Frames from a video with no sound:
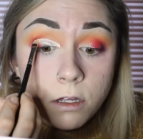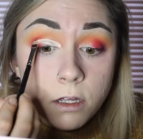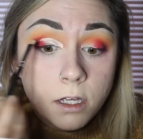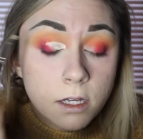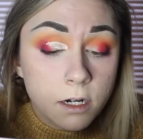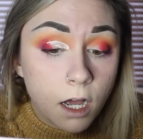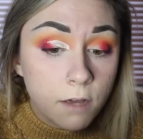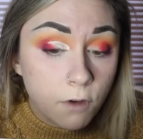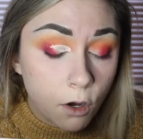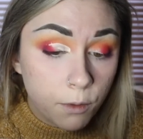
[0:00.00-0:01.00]
And
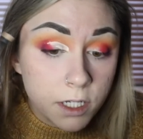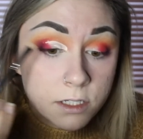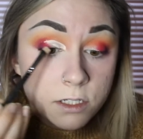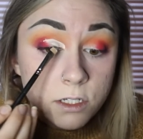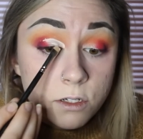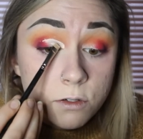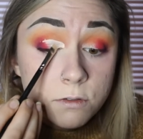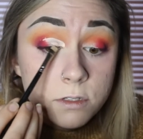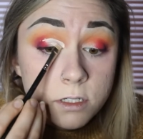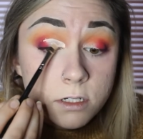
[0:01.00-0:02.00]
I've always
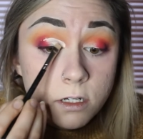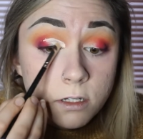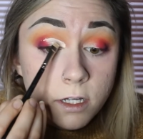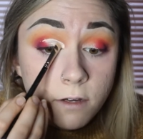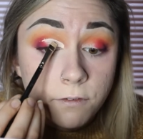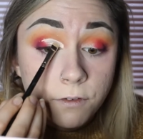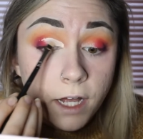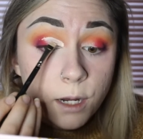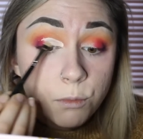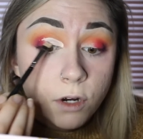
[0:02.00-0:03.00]
used like a
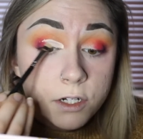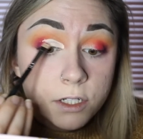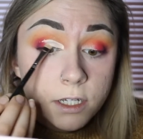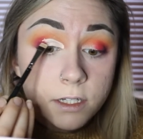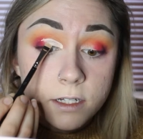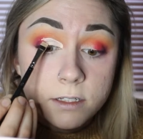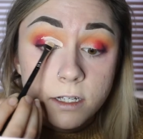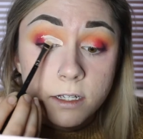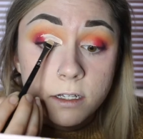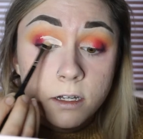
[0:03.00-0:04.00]
flat brush like this.
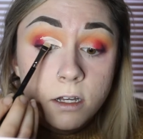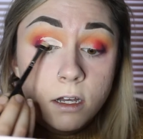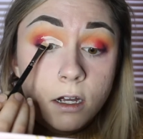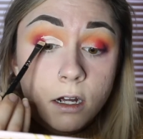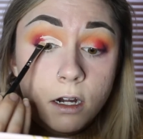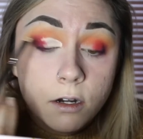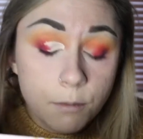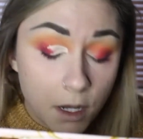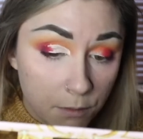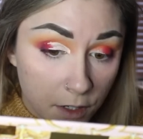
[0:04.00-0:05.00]
Like, I
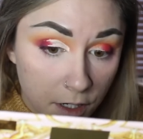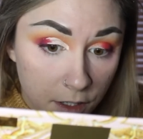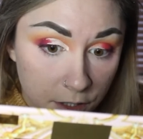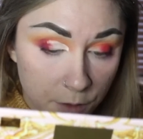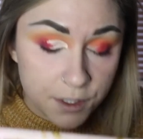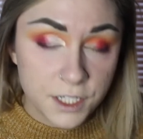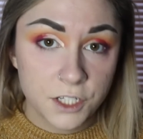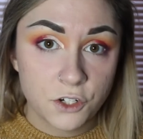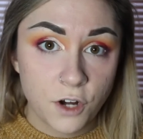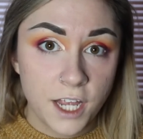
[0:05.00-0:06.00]
remember there was
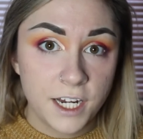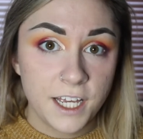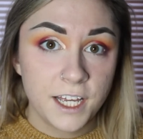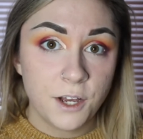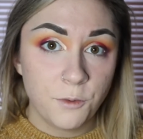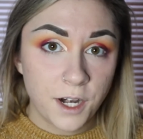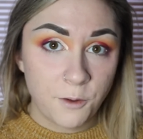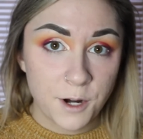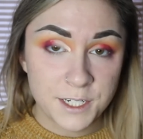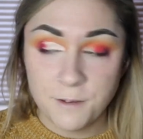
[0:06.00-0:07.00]
this training when I
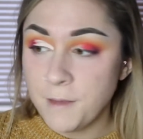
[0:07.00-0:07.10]
worked at